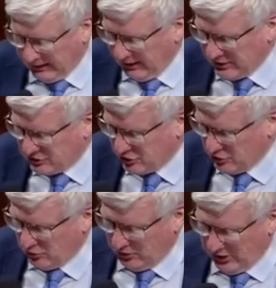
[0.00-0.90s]
I'd like
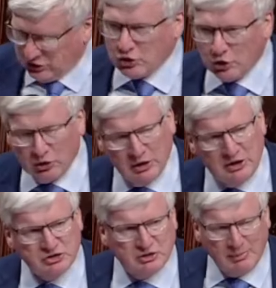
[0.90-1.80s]
to
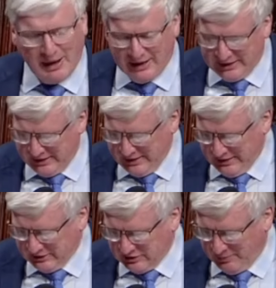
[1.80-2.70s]
encourage the body
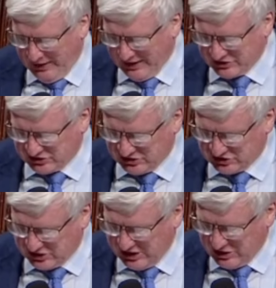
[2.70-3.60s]
to pass
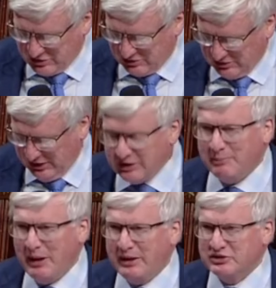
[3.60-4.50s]
the Senior
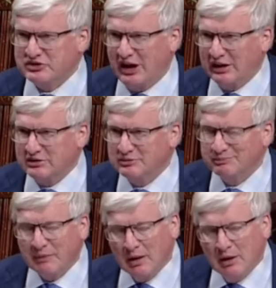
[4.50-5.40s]
Independence Act.
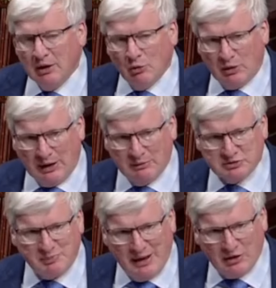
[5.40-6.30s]
When I
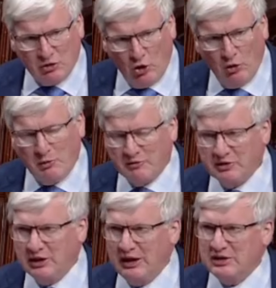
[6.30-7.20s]
was back home
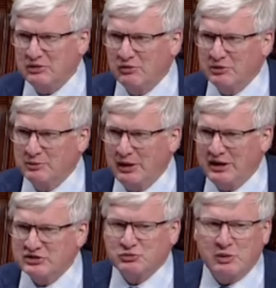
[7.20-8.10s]
over the
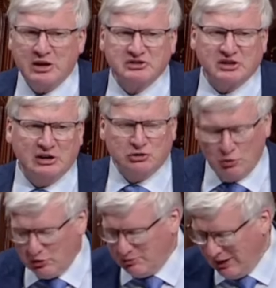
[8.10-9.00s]
last week, as I
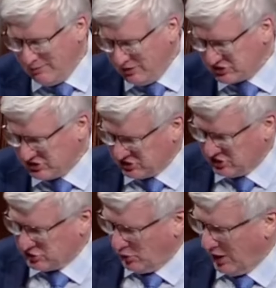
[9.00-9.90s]
toured my
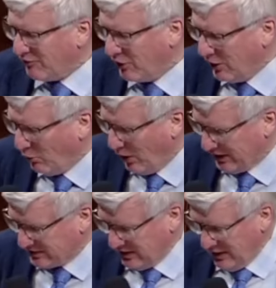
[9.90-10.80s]
businesses, wherever I
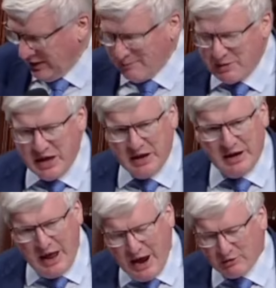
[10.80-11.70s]
went, be it in